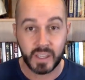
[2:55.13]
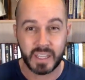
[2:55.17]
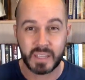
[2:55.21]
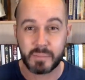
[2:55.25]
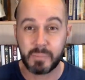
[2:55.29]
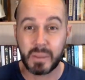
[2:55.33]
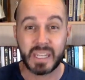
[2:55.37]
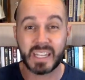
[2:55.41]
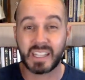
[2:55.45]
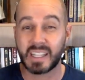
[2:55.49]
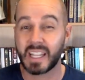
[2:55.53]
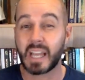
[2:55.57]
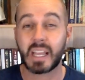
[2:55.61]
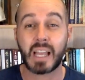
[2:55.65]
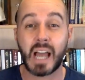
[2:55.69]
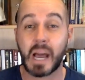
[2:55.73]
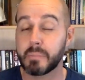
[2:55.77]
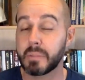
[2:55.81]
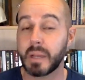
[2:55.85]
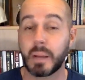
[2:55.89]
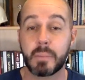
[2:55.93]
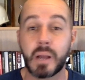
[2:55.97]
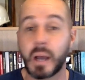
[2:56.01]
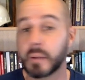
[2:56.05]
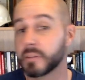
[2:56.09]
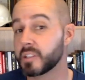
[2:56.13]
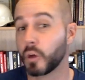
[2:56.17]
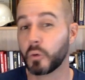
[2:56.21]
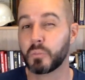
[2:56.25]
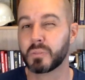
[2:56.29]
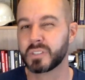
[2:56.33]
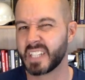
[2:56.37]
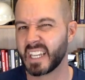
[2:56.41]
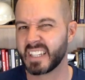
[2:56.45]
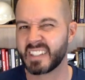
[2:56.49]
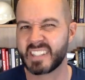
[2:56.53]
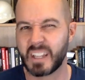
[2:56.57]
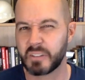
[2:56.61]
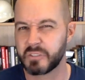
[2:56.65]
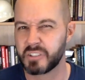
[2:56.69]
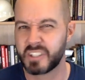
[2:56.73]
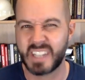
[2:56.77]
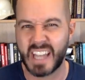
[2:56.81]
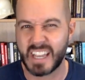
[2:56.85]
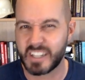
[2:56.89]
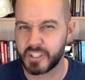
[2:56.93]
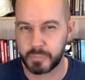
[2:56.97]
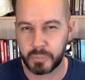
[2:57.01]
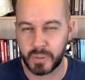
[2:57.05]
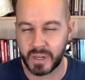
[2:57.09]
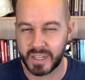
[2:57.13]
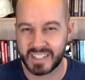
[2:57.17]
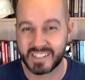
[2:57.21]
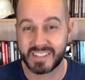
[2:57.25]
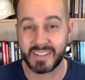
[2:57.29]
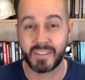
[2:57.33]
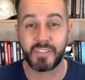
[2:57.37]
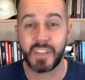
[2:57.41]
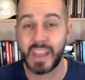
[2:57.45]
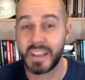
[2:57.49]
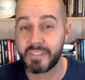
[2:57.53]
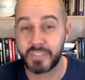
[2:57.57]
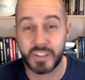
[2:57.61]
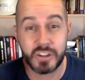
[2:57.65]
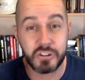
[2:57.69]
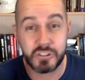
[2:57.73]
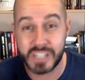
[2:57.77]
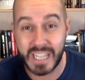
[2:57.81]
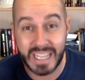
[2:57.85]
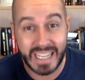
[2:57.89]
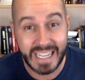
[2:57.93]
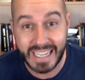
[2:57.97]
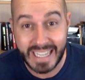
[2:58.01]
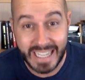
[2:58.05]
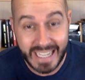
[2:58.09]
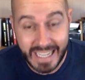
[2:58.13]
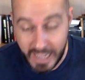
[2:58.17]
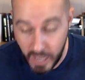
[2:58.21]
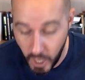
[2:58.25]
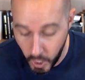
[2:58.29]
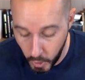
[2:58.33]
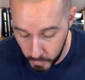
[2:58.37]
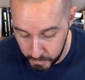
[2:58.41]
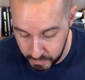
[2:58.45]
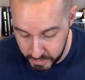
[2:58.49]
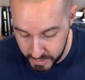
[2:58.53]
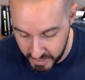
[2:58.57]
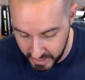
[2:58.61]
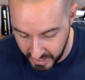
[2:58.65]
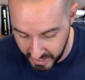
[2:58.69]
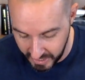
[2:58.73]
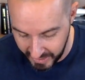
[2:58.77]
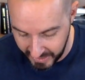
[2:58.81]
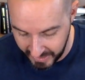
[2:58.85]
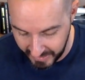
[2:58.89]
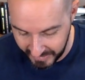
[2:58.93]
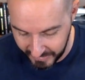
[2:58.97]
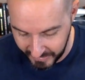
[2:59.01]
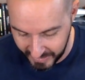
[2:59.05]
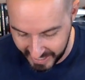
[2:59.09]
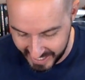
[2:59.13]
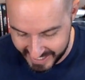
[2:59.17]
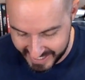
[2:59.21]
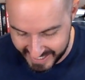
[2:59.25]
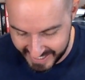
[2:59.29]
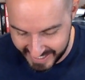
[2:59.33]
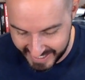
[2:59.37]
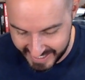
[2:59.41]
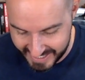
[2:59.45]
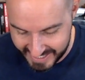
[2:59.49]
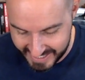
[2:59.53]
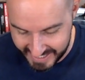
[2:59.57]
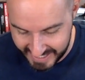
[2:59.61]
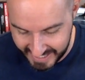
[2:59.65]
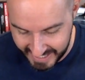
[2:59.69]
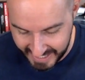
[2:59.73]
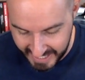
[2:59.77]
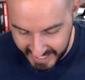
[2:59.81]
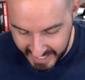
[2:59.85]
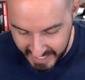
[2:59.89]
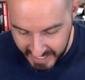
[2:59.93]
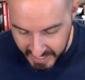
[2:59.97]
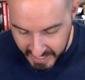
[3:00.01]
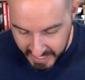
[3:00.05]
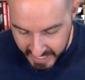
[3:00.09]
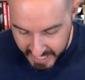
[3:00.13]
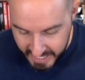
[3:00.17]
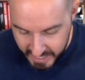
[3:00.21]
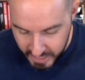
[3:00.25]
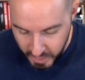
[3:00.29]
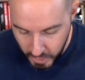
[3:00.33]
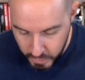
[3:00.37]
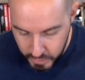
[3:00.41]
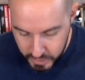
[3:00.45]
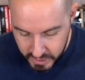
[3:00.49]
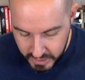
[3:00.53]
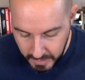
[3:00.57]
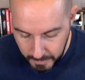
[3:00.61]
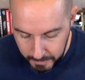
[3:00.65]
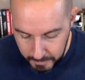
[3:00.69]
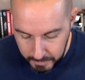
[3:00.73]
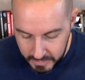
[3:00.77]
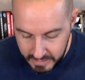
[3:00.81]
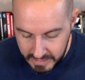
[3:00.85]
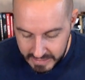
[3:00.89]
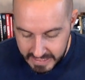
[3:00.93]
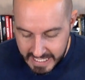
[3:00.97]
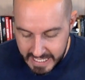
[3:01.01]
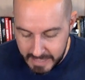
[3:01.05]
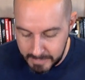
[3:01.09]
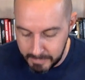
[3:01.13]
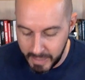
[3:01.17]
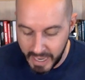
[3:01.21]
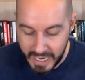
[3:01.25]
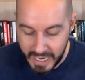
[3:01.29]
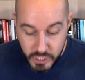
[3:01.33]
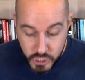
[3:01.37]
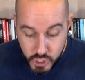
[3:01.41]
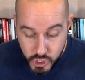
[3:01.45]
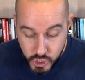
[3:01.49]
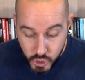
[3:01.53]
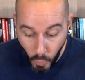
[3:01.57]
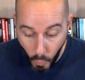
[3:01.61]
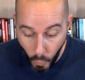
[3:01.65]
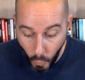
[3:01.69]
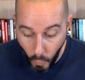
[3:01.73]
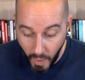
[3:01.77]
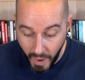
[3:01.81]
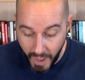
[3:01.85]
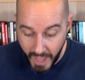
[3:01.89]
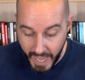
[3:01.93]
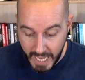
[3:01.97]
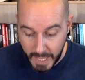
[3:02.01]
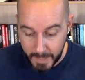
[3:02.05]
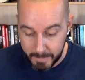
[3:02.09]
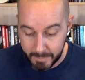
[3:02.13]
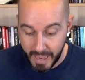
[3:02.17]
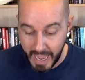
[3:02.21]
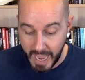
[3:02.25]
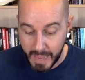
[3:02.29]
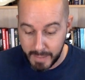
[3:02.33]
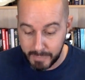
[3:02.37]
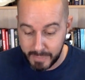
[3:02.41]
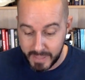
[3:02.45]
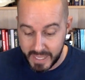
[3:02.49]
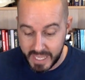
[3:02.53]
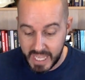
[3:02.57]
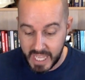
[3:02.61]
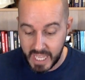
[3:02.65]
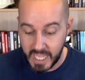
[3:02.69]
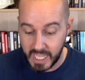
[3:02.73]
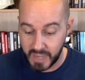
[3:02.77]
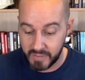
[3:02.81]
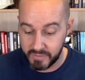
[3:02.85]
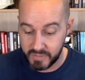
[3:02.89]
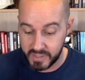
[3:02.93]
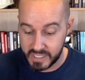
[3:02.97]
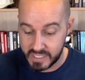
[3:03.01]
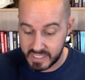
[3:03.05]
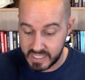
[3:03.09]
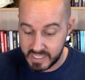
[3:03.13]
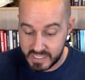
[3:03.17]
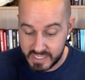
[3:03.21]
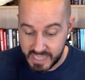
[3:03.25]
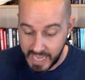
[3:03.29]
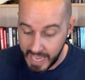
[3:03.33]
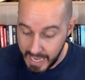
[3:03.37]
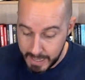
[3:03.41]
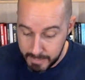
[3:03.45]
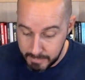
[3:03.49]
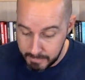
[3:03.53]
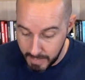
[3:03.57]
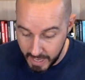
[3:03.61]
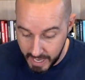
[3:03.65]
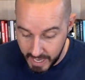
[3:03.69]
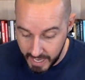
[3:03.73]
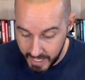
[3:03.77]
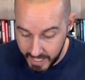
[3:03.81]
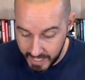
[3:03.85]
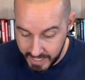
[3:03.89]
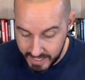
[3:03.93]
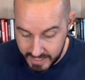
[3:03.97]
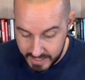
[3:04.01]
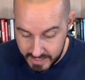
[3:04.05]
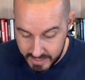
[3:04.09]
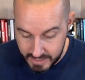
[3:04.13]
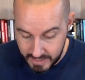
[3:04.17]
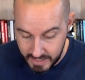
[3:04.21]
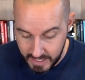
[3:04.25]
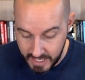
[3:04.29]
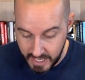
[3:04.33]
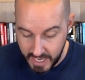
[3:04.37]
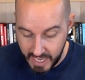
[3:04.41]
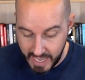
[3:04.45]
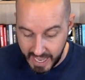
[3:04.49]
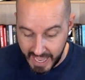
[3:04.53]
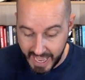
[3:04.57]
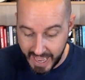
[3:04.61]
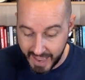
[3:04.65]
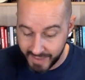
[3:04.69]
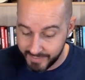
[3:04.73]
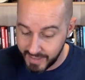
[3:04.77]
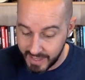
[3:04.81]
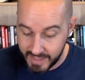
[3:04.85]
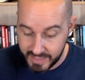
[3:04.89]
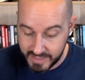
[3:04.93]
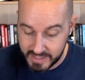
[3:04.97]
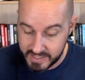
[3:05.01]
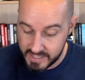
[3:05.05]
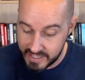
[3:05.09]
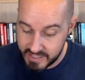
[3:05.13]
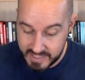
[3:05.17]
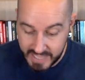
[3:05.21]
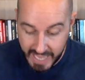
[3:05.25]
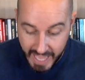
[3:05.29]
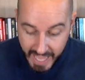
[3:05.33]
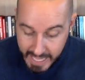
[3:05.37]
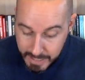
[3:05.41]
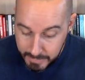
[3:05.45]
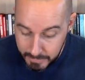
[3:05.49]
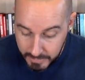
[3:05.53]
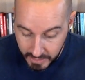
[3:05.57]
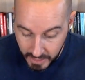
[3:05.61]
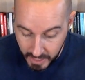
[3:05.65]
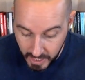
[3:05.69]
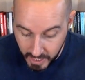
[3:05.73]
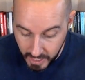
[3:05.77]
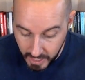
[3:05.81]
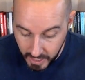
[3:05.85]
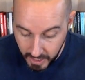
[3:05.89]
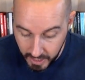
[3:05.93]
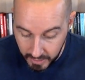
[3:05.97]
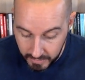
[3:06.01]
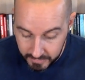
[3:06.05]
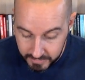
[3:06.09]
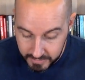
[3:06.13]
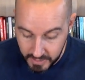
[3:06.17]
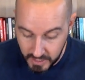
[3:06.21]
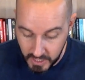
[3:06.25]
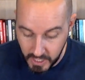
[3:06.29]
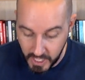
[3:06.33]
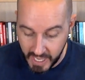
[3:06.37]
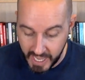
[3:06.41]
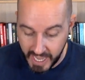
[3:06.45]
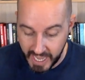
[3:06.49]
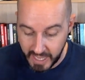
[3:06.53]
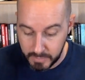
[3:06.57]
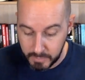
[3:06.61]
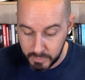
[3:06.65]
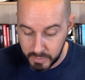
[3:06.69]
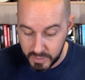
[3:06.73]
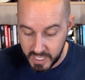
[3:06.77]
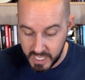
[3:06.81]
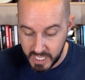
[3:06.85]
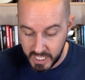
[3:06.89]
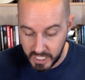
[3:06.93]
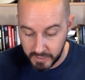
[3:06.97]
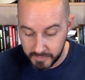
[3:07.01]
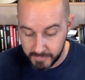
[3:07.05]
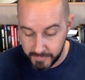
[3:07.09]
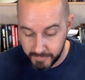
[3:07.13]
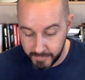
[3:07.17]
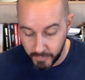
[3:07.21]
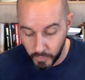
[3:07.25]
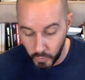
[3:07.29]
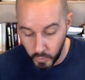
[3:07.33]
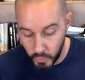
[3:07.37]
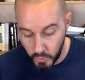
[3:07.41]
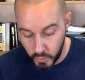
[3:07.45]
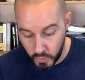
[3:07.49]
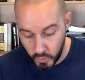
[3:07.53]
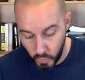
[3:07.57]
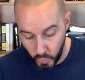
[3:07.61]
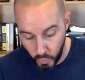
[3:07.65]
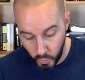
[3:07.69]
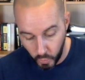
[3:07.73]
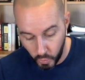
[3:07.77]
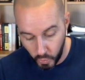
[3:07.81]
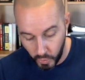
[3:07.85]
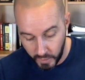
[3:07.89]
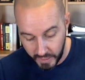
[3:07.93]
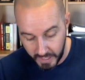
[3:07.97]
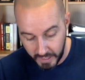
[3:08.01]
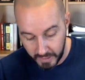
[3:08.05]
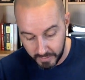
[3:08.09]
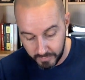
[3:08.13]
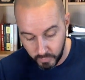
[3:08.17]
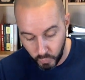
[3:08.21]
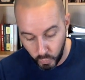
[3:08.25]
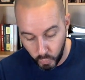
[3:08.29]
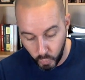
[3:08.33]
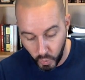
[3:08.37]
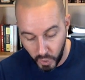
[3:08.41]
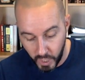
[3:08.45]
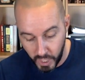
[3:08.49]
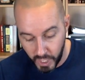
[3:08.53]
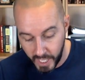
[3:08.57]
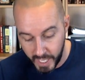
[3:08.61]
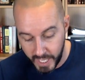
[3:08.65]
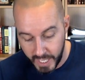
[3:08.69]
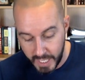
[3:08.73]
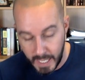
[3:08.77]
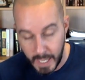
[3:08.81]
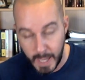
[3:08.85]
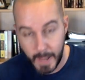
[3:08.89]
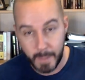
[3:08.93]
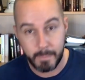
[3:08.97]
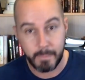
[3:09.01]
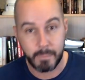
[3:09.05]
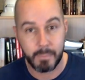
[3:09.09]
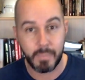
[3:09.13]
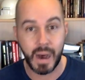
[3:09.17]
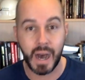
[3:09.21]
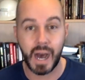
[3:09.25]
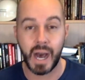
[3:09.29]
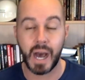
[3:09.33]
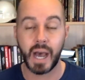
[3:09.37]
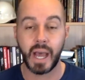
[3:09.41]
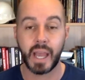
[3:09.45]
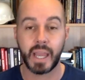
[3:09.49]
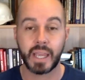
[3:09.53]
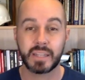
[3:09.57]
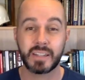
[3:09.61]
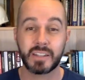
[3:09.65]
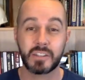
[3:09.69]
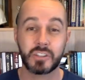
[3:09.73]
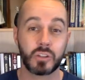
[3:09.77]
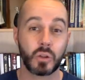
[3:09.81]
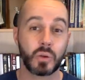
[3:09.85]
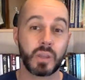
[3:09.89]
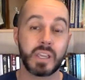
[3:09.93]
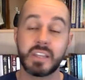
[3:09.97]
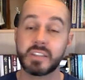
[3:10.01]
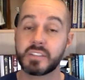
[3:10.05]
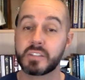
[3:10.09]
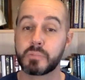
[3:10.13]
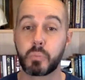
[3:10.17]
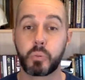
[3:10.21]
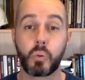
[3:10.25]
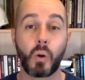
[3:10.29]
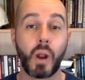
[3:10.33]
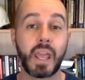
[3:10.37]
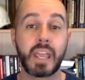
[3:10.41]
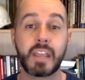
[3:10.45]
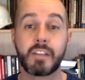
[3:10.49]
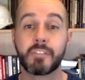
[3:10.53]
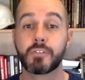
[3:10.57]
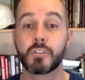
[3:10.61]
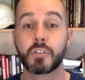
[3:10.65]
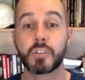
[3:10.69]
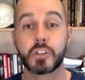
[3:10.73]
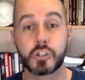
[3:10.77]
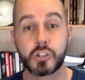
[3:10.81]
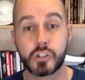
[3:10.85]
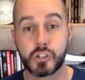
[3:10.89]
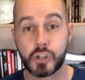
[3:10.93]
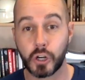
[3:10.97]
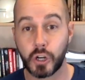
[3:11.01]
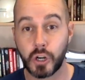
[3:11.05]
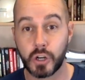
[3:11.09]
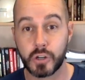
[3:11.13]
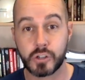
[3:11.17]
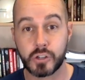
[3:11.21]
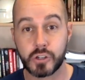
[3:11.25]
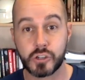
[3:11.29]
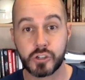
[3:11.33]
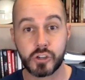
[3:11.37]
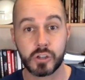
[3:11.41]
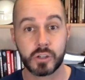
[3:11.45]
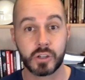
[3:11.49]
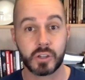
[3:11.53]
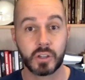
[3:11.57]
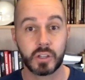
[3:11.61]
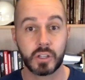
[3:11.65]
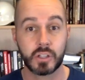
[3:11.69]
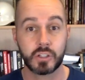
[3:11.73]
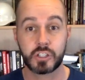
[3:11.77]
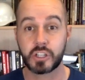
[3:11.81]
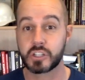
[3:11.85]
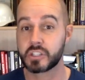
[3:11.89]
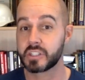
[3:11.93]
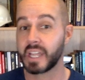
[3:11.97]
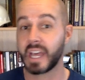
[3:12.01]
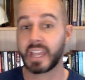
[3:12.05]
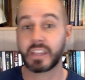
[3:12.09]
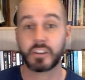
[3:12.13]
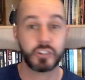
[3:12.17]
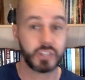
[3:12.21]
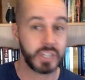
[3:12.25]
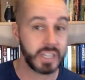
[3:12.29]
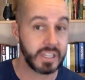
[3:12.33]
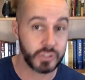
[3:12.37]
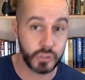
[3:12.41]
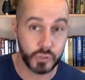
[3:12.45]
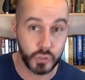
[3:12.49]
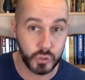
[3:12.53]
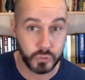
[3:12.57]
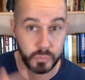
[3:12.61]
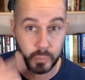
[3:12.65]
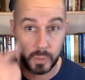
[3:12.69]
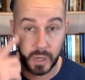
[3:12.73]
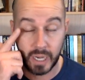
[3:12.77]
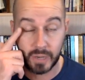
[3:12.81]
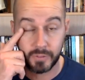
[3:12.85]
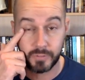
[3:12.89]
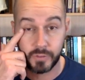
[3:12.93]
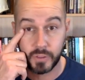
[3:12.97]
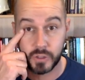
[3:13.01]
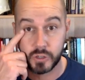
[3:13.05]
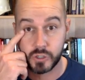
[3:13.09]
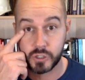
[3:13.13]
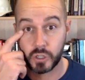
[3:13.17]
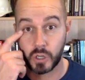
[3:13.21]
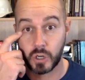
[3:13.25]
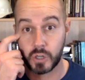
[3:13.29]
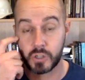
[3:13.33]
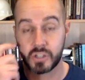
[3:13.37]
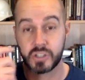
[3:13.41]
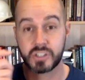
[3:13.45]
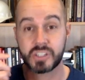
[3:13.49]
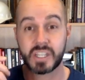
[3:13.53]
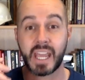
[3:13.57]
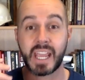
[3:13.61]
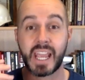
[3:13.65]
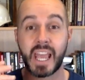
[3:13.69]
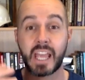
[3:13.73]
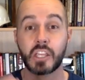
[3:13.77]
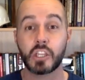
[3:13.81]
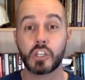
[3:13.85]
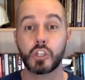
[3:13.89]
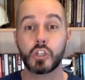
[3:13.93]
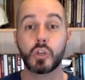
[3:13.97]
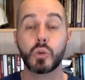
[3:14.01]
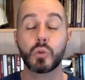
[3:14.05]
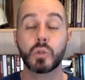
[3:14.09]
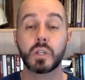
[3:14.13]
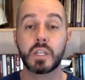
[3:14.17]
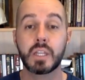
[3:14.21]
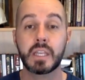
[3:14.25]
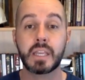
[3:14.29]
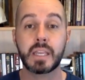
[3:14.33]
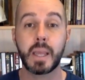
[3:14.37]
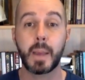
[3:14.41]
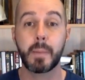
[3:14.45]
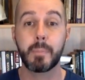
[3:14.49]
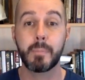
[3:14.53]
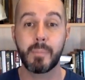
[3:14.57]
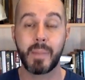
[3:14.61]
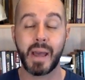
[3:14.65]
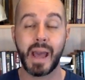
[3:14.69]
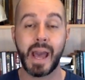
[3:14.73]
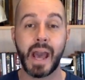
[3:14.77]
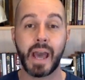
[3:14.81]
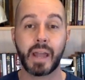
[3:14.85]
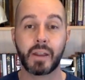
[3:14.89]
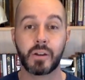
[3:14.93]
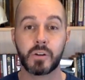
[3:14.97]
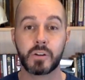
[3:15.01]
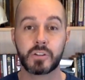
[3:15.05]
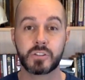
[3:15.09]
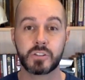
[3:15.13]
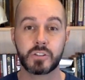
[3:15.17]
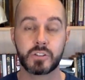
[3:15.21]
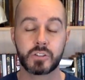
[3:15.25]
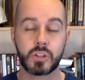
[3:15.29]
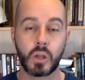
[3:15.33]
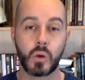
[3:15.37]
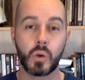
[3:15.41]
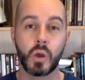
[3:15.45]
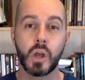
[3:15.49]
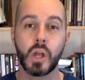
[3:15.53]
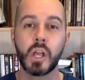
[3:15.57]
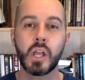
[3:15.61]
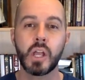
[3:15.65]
meaning like, it almost like sounds desperate, doesn't it? If there's any hope at all, watch this. He goes, complete joy by being of the same mind, having the same love, and being in full accord and of one mind. And so he's praying for the church, just like Jesus was praying for the church and saying, hey, unity matters. And so